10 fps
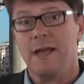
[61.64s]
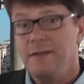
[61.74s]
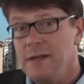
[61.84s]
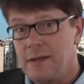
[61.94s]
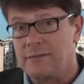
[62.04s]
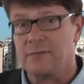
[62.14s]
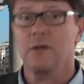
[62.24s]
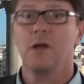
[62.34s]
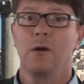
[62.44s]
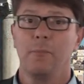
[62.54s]
ideas,
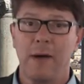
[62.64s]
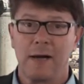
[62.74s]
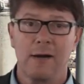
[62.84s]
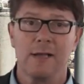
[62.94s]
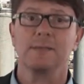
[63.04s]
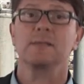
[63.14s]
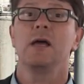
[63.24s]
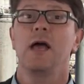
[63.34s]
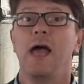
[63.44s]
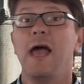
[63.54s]
parallels,
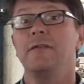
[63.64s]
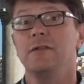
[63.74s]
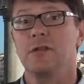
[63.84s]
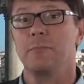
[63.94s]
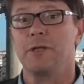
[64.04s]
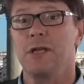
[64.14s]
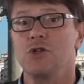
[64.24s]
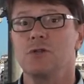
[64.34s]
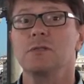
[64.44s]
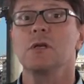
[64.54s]
and
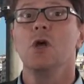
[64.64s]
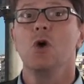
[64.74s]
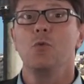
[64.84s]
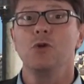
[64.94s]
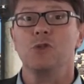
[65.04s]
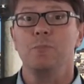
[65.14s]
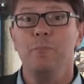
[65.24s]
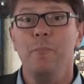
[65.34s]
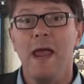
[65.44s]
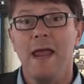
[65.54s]
interpretations which
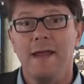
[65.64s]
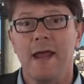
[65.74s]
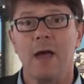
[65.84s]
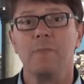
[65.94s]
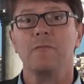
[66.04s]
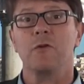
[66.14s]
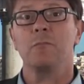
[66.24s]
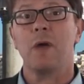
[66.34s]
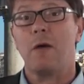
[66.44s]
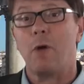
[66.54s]
may come
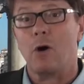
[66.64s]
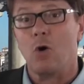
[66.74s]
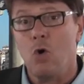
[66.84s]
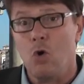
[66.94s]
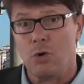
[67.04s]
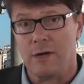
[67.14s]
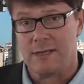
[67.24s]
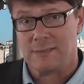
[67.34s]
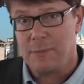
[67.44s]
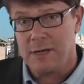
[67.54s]
from our own
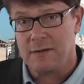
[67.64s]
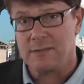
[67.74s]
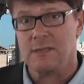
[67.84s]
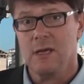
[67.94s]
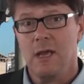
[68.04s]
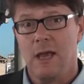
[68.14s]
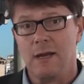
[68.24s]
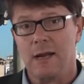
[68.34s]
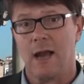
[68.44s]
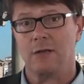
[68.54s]
experience
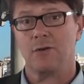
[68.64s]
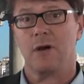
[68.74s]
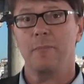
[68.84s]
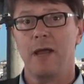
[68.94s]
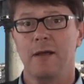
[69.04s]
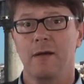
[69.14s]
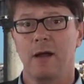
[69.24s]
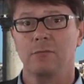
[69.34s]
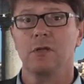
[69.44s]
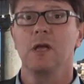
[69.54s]
and cultural
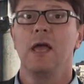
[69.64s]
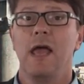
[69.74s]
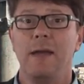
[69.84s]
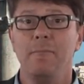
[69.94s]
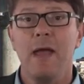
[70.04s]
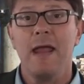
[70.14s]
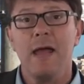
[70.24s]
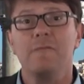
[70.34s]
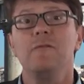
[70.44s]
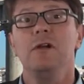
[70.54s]
background and may
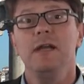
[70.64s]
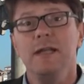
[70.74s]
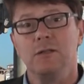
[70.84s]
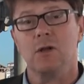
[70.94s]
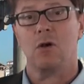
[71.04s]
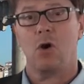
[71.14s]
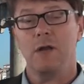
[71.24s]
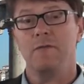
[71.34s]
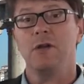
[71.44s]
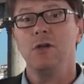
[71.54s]
have little or
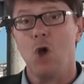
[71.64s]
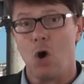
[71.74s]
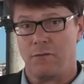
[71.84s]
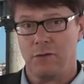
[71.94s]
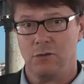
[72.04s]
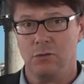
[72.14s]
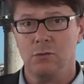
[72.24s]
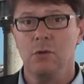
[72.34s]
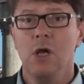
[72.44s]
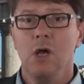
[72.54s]
even nothing to
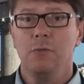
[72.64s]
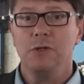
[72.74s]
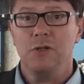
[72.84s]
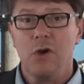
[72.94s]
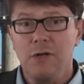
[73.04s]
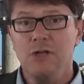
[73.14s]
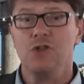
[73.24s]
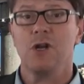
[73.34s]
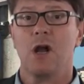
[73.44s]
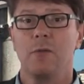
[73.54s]
do with the
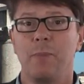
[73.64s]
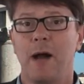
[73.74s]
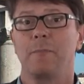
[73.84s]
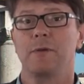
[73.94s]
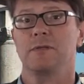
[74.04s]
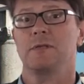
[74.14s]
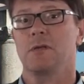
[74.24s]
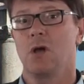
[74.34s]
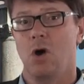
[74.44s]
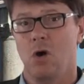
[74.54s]
original purposes
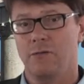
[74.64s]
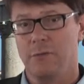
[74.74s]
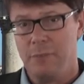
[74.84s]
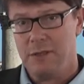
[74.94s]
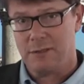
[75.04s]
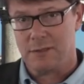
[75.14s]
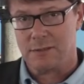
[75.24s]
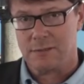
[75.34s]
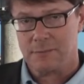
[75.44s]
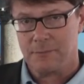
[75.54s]
of the
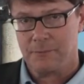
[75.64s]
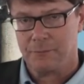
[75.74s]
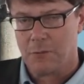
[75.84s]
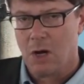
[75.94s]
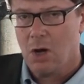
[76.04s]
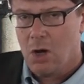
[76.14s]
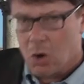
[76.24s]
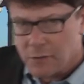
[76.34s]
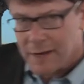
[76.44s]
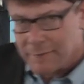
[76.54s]
builders.
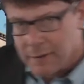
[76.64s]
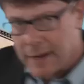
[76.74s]
On the other